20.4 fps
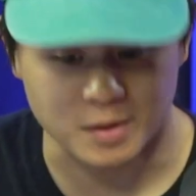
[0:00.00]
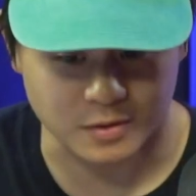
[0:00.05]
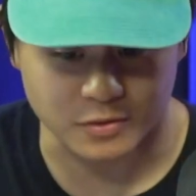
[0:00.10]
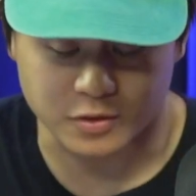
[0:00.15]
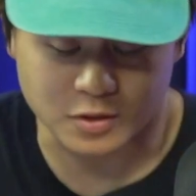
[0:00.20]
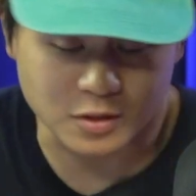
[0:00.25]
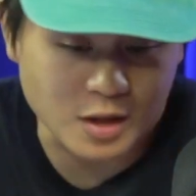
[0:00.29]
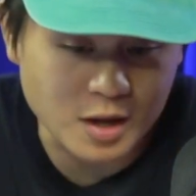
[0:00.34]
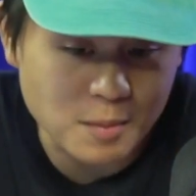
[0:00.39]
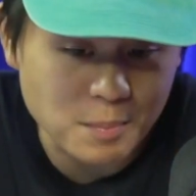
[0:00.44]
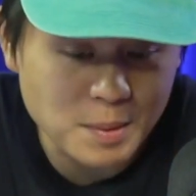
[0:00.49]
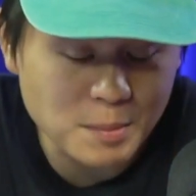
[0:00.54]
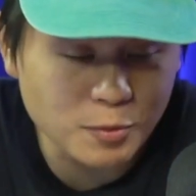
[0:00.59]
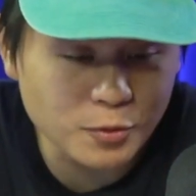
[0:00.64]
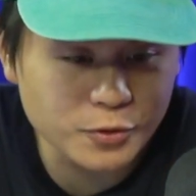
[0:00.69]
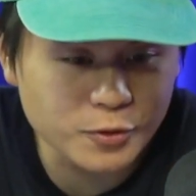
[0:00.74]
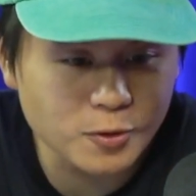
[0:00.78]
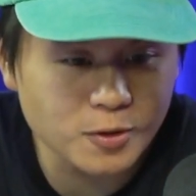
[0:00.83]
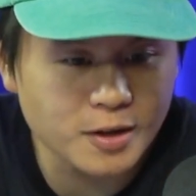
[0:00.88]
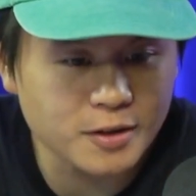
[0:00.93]
Because a lot of
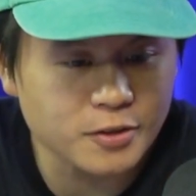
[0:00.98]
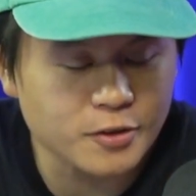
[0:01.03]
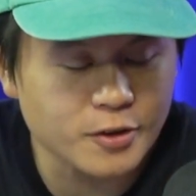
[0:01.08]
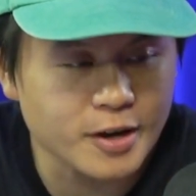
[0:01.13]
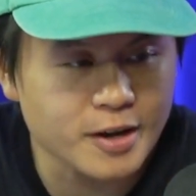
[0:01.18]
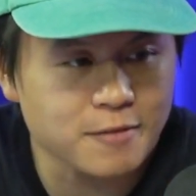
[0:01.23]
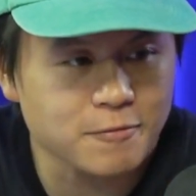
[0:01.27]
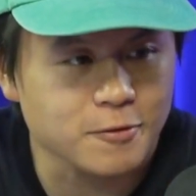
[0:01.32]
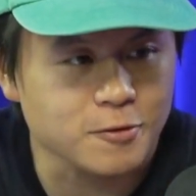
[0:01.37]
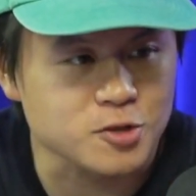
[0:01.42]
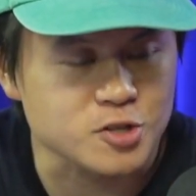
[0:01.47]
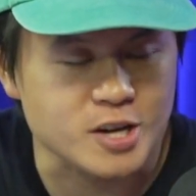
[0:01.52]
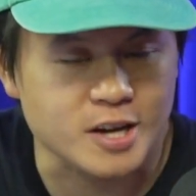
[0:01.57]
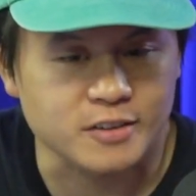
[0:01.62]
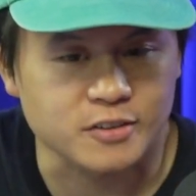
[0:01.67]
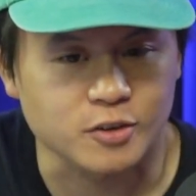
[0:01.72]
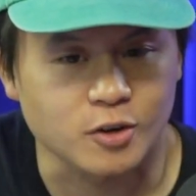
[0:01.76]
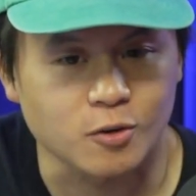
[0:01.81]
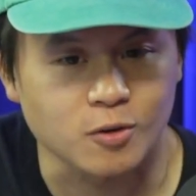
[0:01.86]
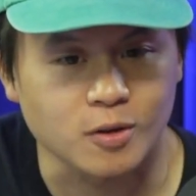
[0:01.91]
people still like their headphone
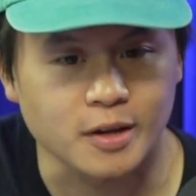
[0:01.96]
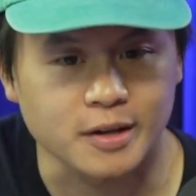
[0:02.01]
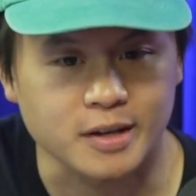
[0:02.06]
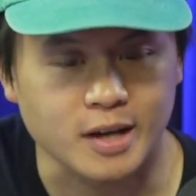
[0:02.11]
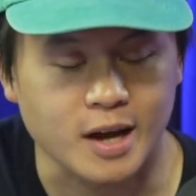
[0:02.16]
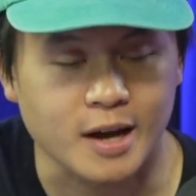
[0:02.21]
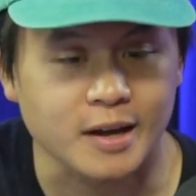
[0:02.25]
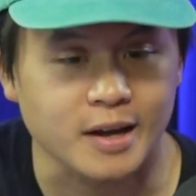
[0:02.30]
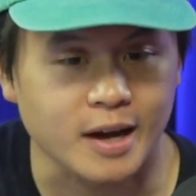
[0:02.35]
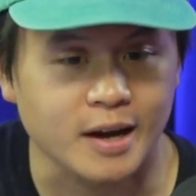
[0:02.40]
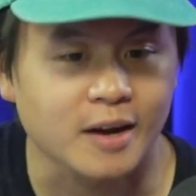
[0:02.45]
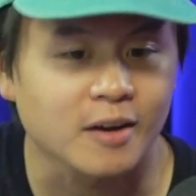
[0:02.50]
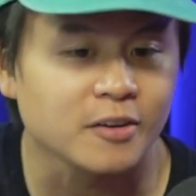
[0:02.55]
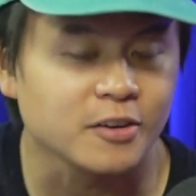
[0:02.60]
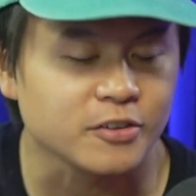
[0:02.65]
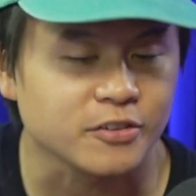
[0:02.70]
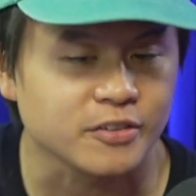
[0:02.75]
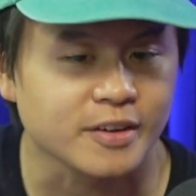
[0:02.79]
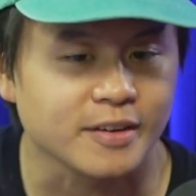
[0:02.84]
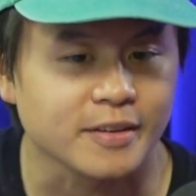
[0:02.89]
jacks. Like I
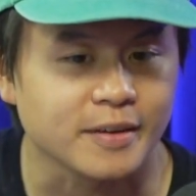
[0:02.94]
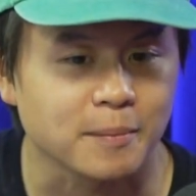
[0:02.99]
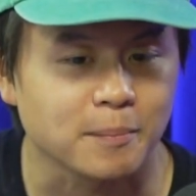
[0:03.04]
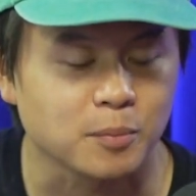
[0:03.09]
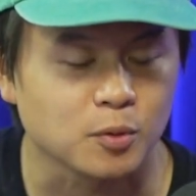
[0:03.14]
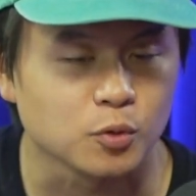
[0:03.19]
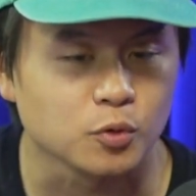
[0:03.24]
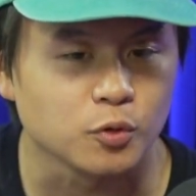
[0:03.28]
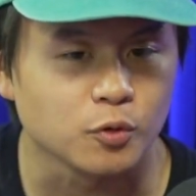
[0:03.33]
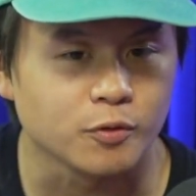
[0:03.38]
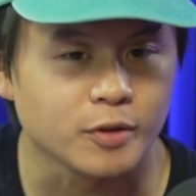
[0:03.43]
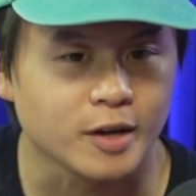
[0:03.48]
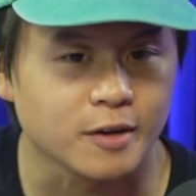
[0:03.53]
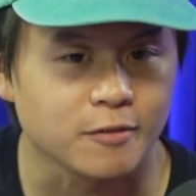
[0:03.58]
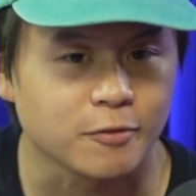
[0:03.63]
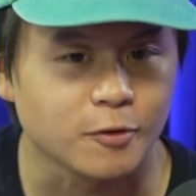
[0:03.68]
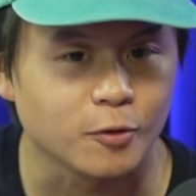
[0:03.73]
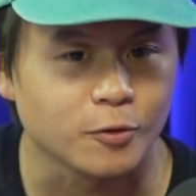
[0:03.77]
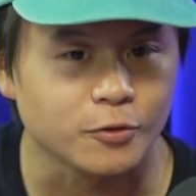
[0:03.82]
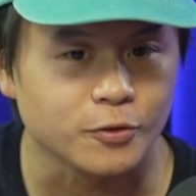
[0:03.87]
understand that Bluetooth
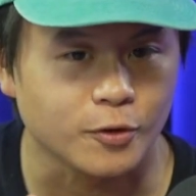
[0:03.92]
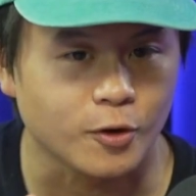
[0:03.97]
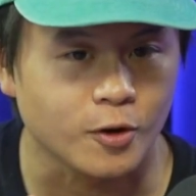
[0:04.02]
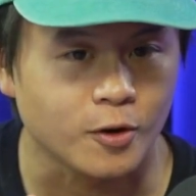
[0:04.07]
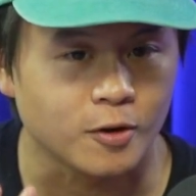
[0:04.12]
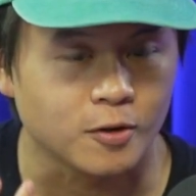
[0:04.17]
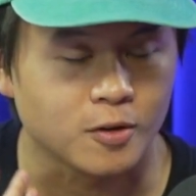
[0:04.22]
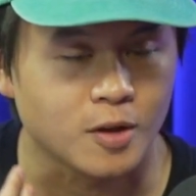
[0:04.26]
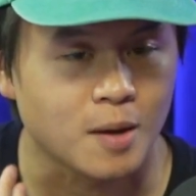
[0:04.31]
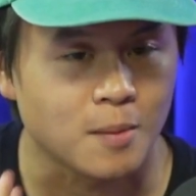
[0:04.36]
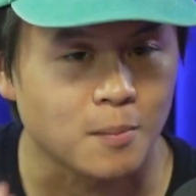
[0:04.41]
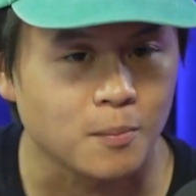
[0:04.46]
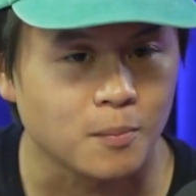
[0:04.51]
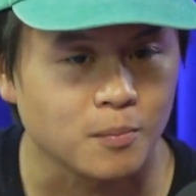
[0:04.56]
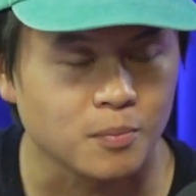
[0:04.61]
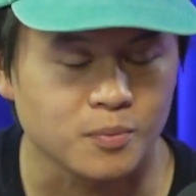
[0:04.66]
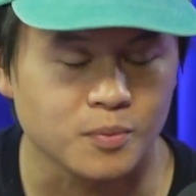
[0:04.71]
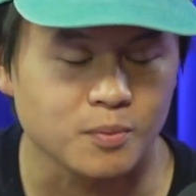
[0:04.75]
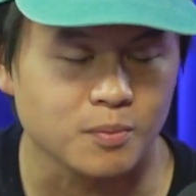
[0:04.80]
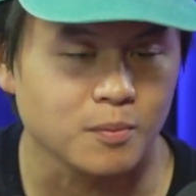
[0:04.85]
headphones are
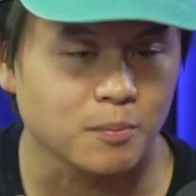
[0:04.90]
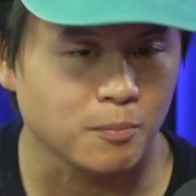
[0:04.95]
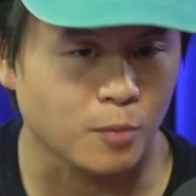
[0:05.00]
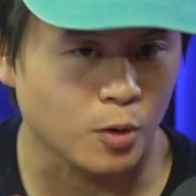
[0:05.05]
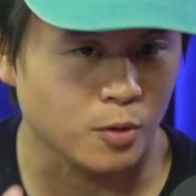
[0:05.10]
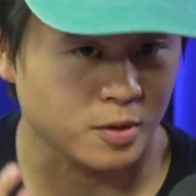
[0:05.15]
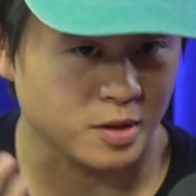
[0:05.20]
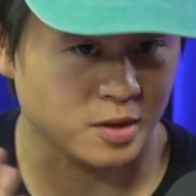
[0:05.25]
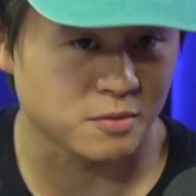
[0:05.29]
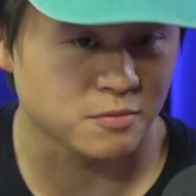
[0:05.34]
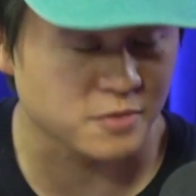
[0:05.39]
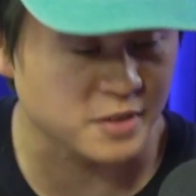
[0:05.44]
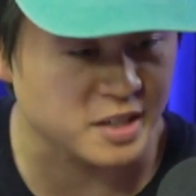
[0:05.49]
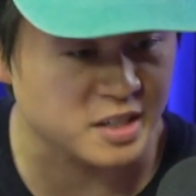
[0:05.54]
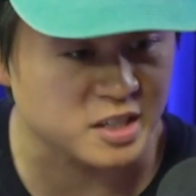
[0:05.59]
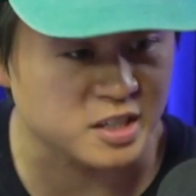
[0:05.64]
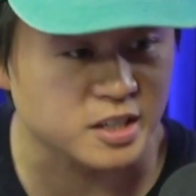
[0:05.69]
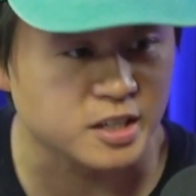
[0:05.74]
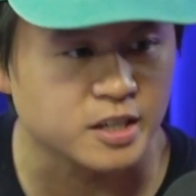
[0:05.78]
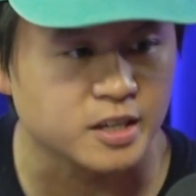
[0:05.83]

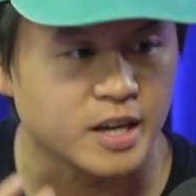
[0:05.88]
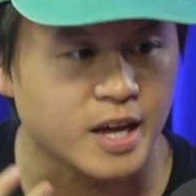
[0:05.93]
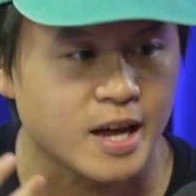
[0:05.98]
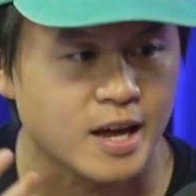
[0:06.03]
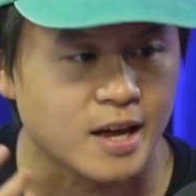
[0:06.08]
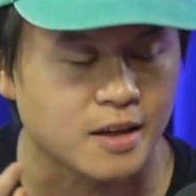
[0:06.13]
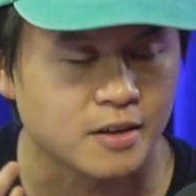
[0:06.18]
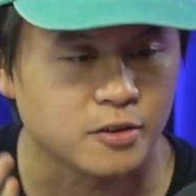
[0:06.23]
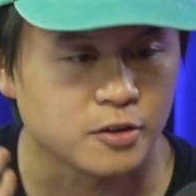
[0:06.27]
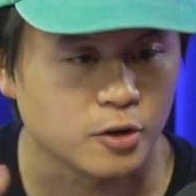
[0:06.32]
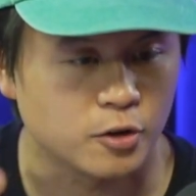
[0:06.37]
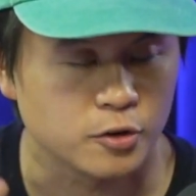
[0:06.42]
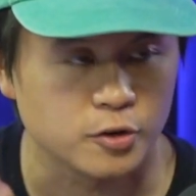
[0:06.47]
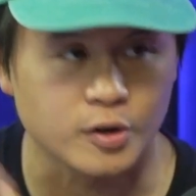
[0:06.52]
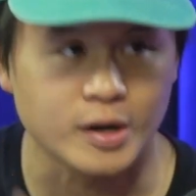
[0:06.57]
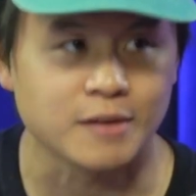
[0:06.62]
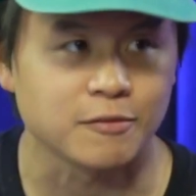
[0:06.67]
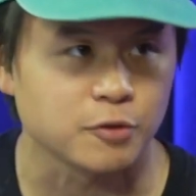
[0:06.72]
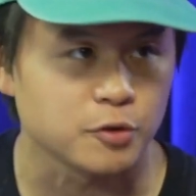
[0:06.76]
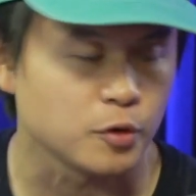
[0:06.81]
convenient, and you
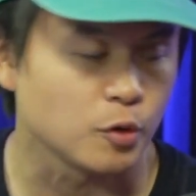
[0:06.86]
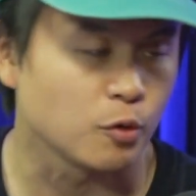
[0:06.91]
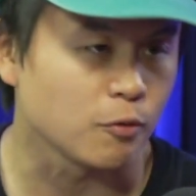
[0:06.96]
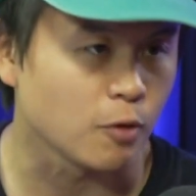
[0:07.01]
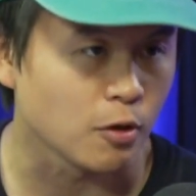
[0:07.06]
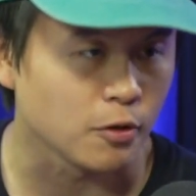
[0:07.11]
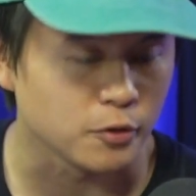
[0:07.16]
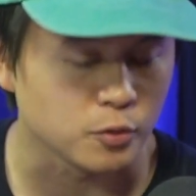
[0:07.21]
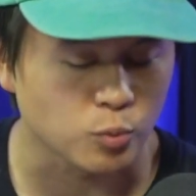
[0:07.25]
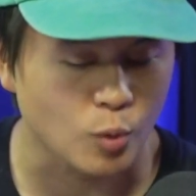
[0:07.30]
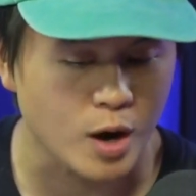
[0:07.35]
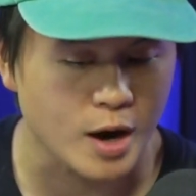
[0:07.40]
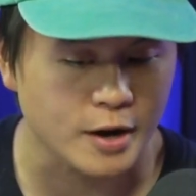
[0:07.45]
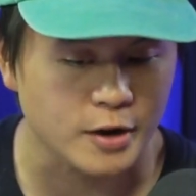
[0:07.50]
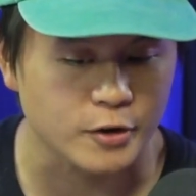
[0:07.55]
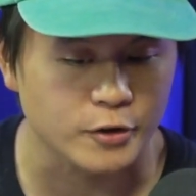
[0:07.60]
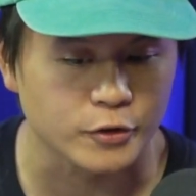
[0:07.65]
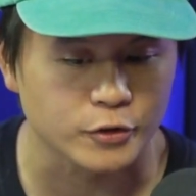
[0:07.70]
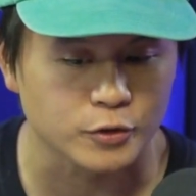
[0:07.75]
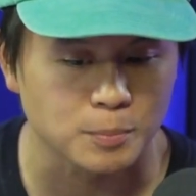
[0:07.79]
don't have to deal with all these
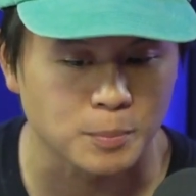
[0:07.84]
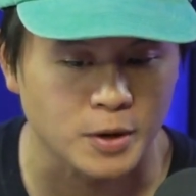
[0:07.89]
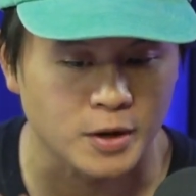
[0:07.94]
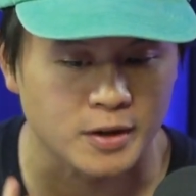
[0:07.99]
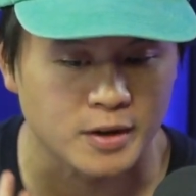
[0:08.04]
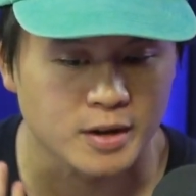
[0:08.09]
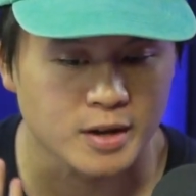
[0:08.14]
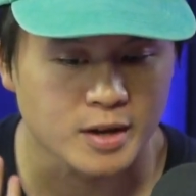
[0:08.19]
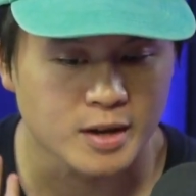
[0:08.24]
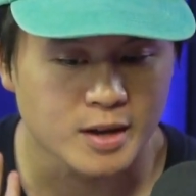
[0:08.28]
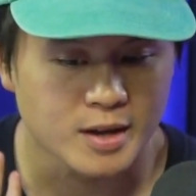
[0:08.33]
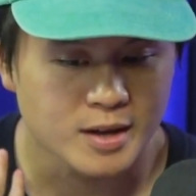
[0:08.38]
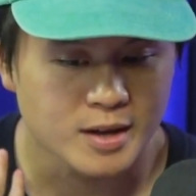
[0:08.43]
wires, but